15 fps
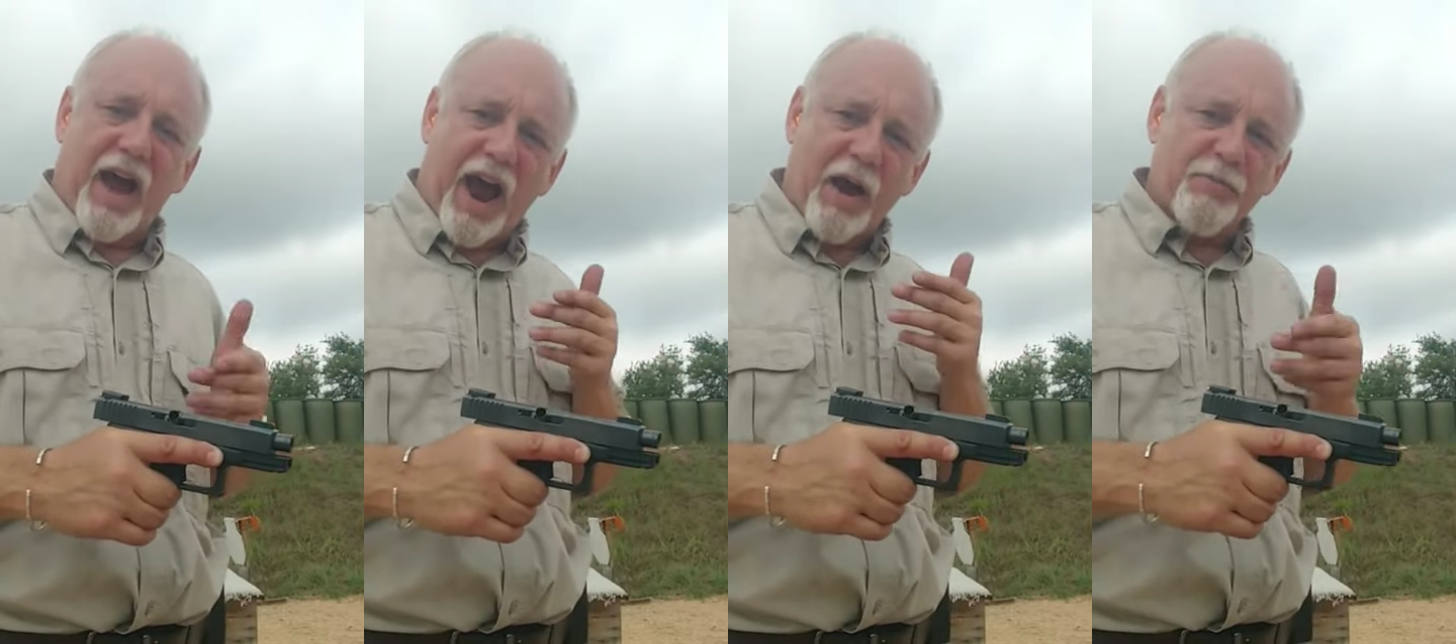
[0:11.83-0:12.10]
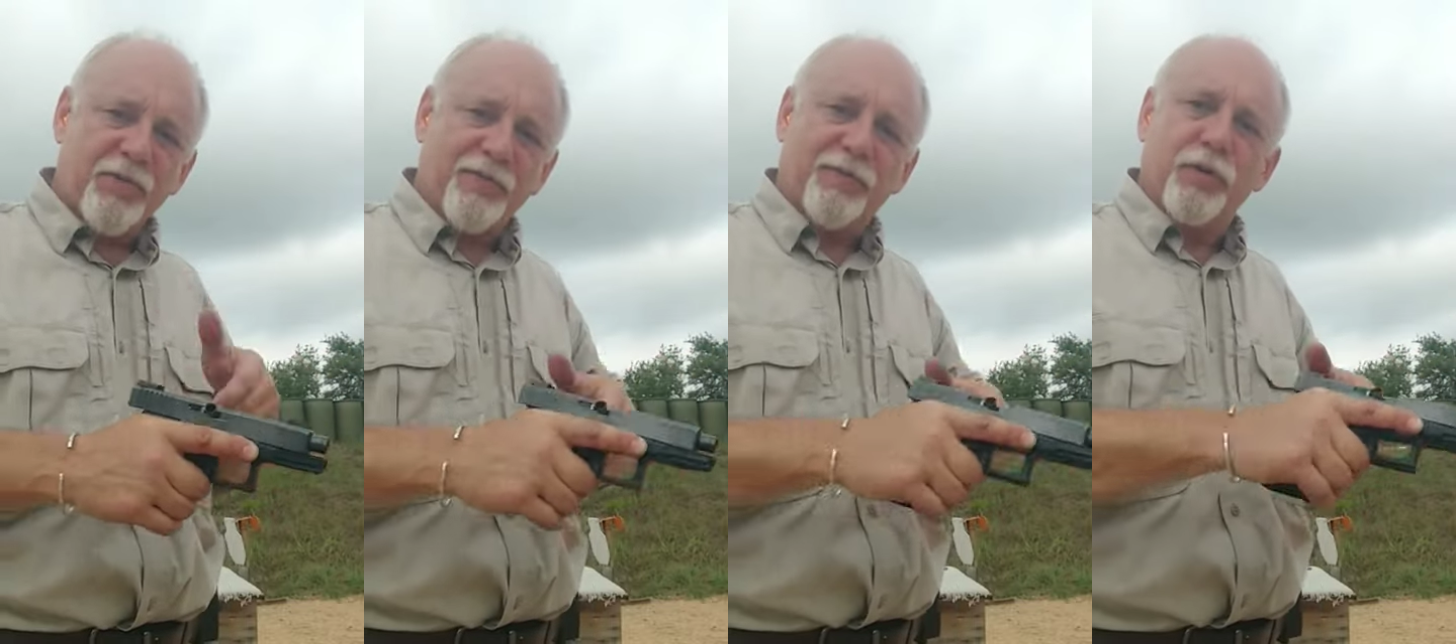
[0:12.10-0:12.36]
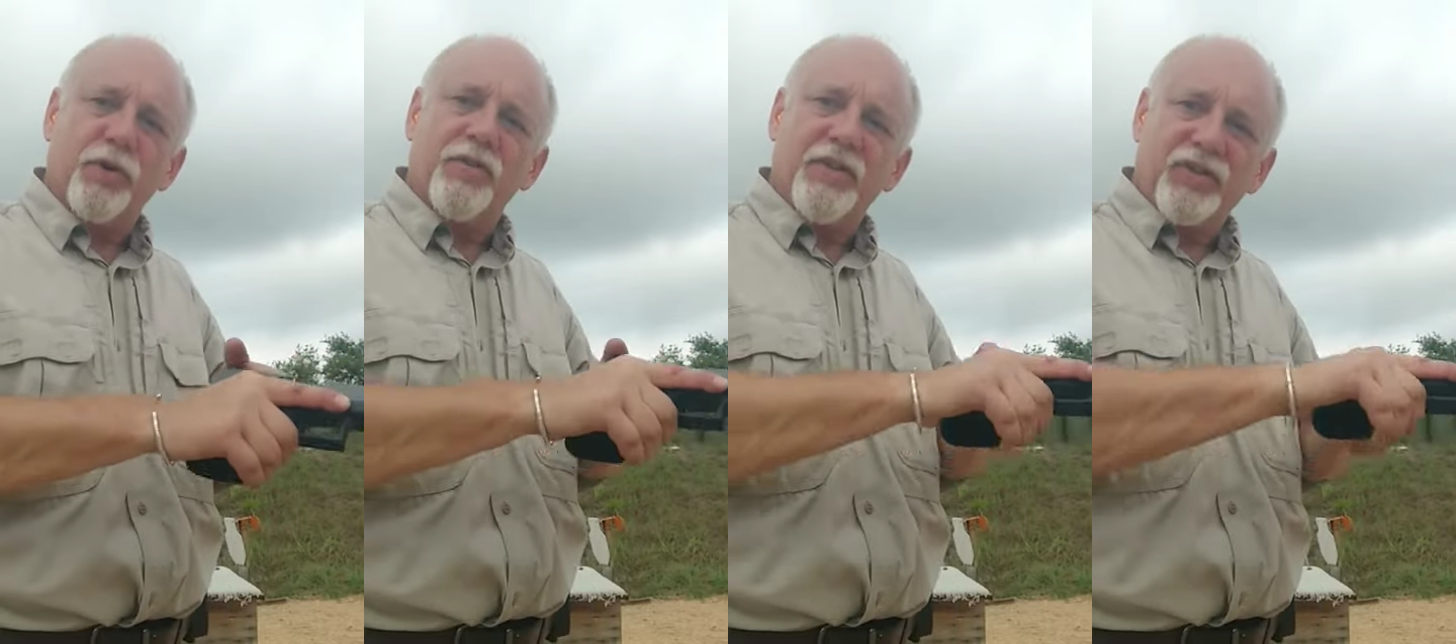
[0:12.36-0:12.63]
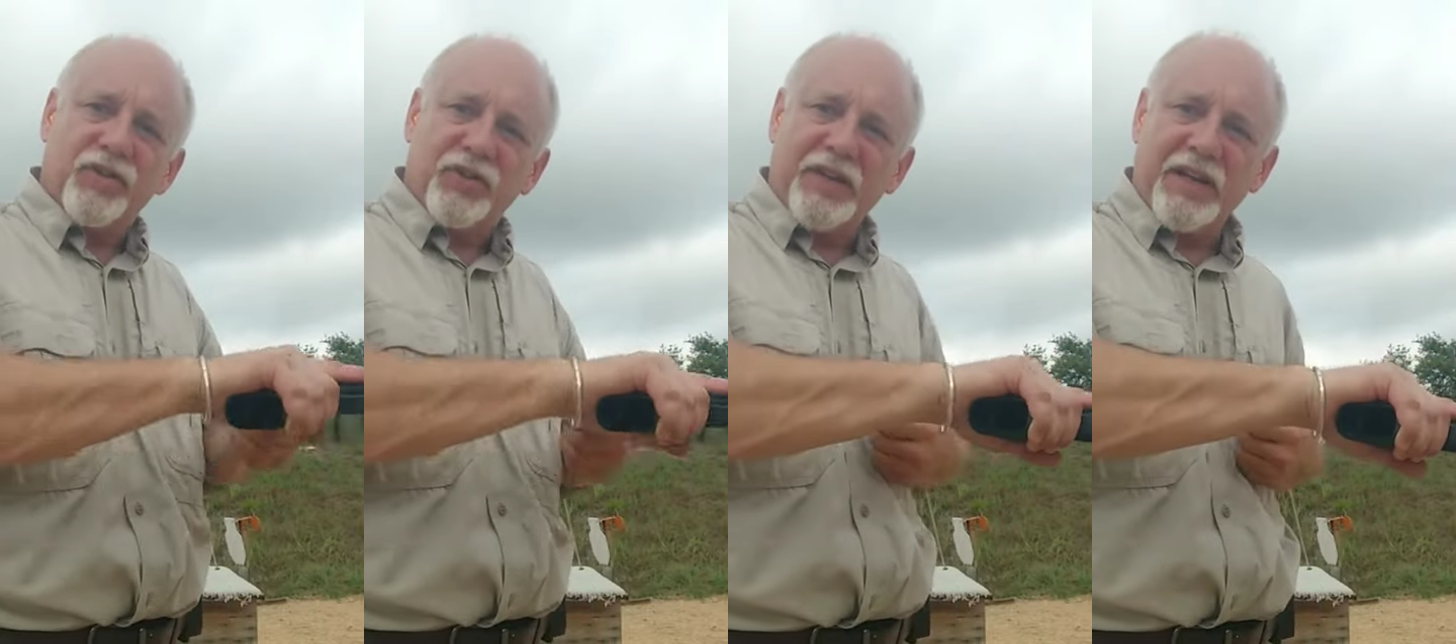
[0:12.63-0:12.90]
I prefer
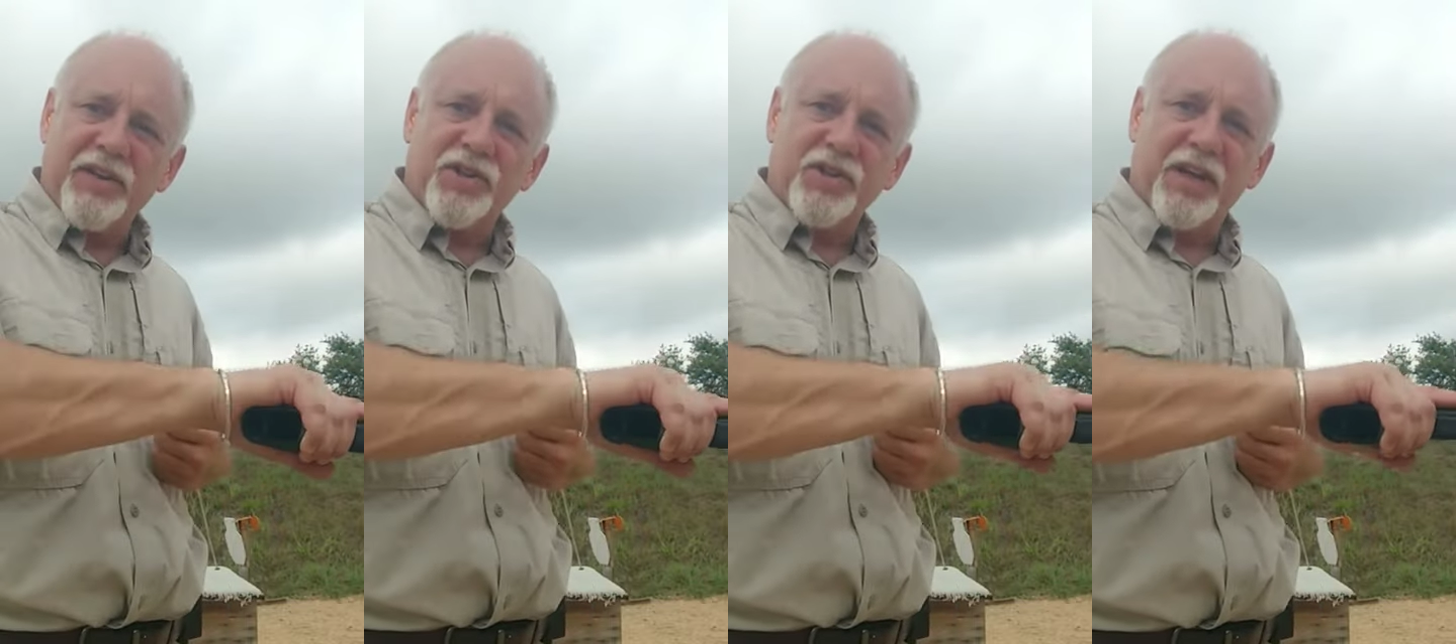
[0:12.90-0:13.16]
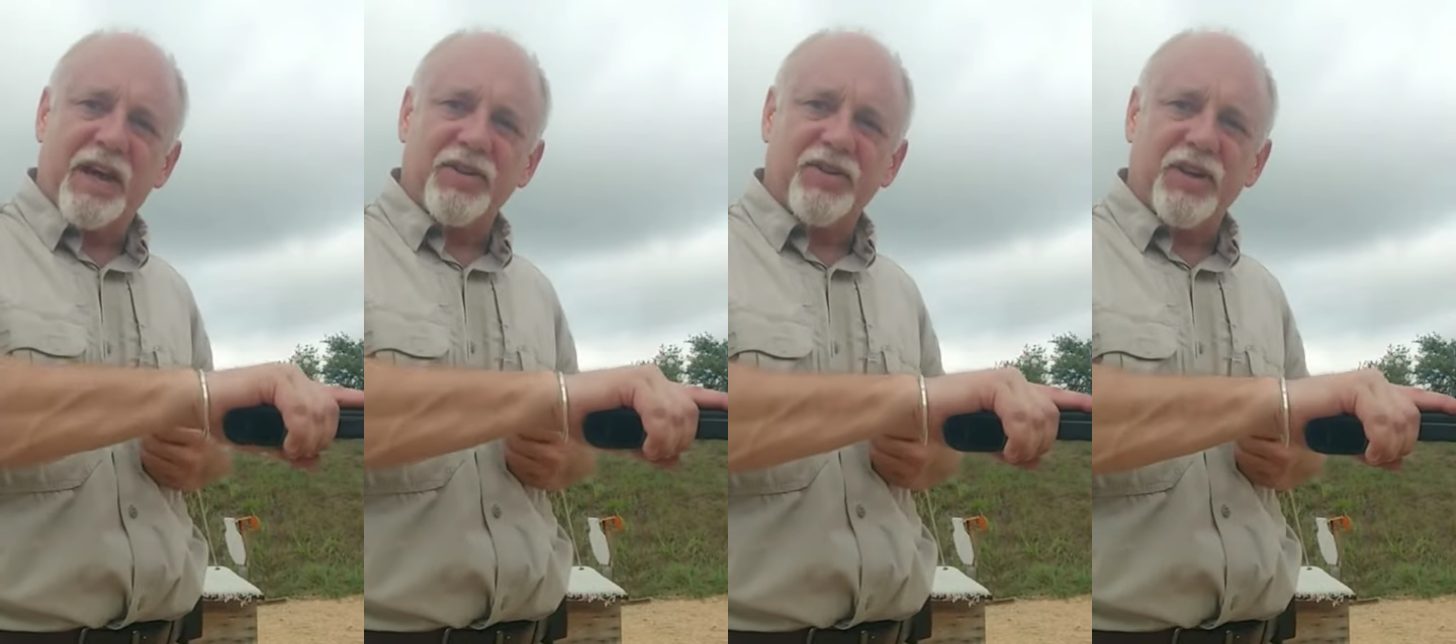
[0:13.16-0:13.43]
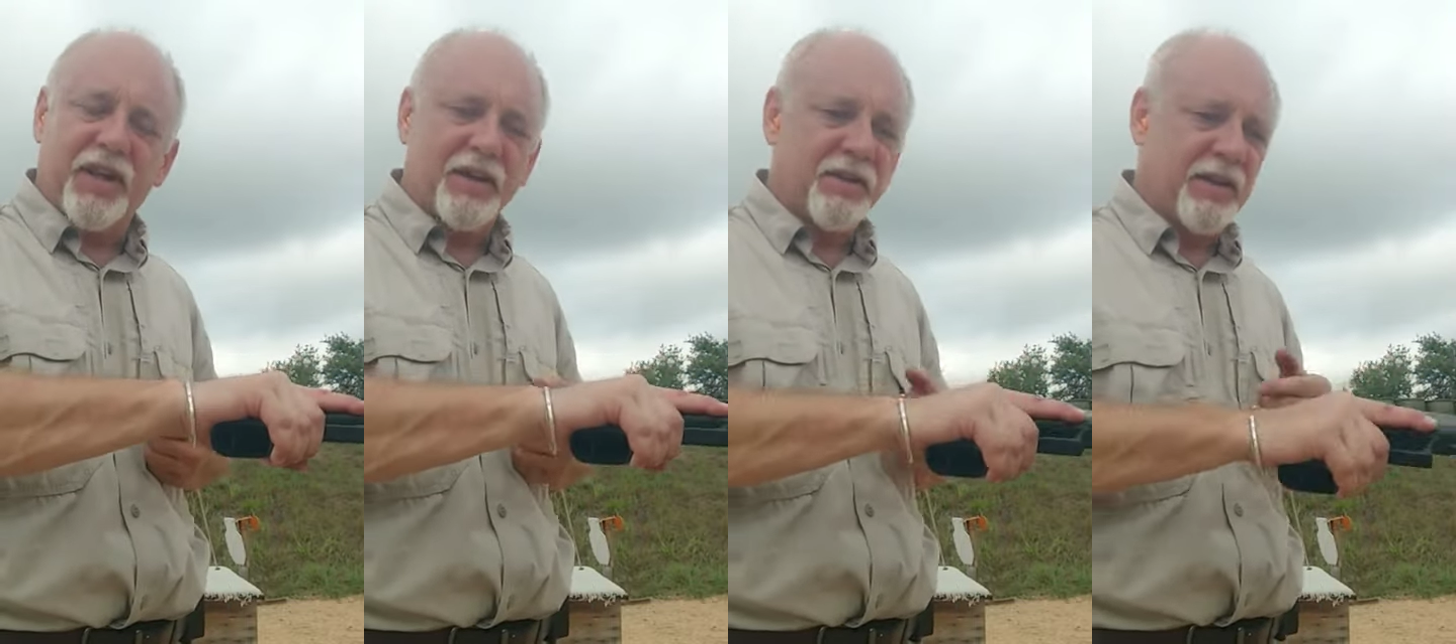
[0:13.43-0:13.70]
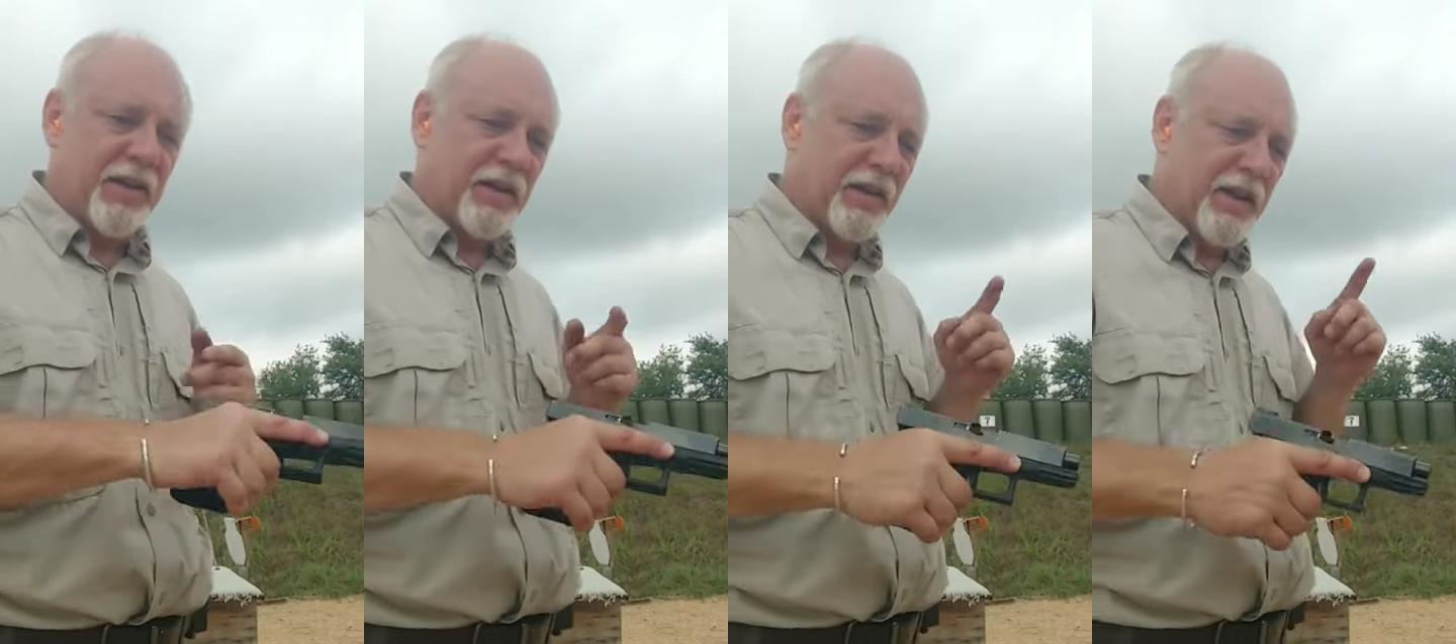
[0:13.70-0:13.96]
the slingshot
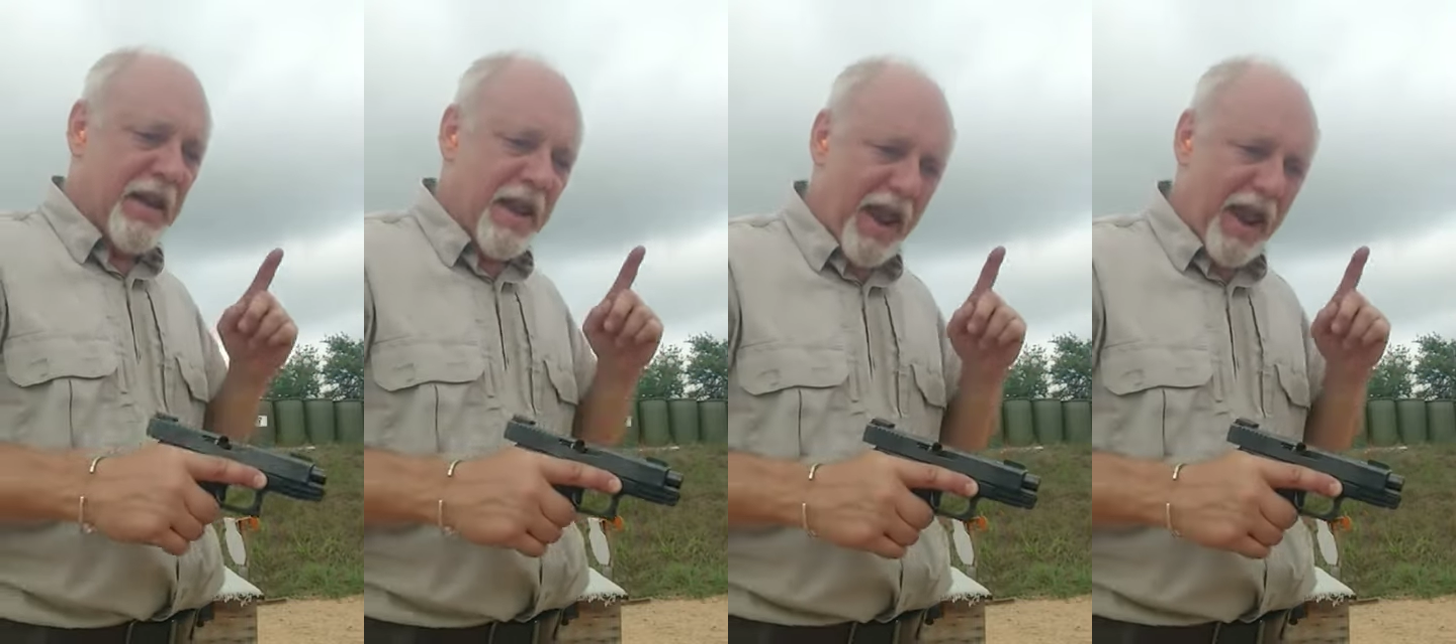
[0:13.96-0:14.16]
technique.